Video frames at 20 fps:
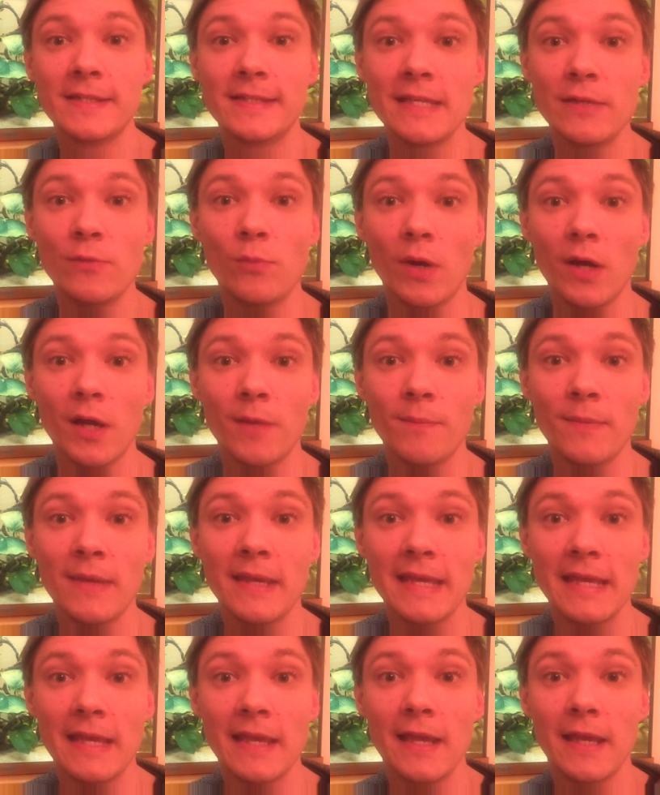deworm
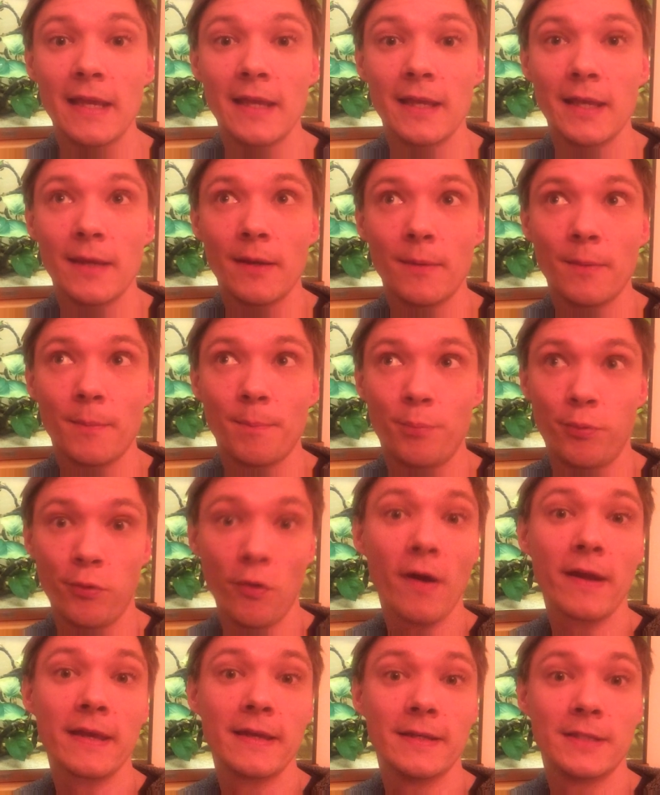
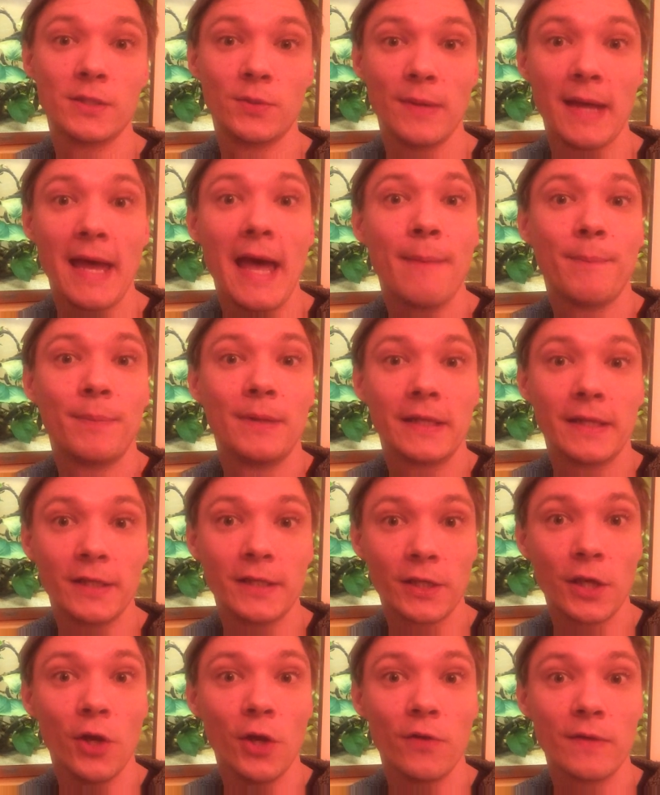prior to it happening and
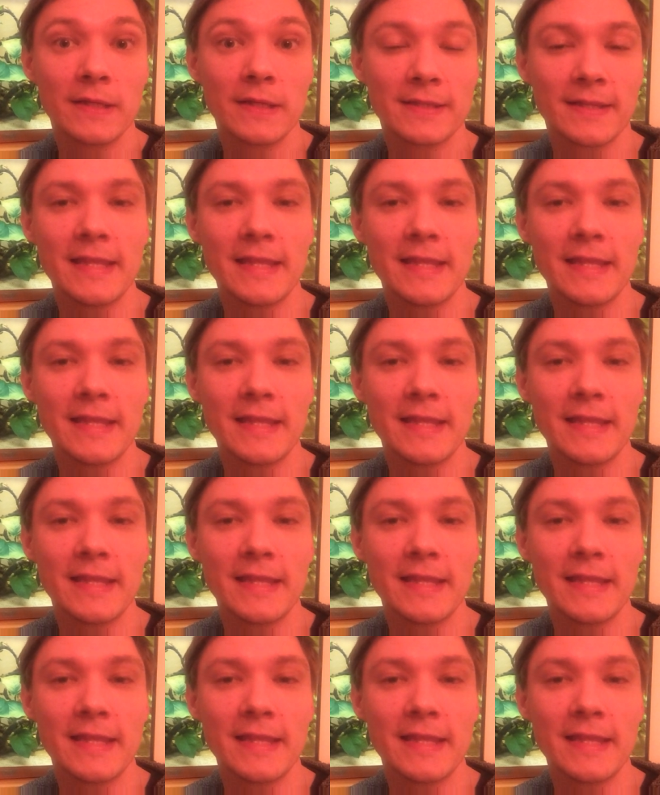occurring.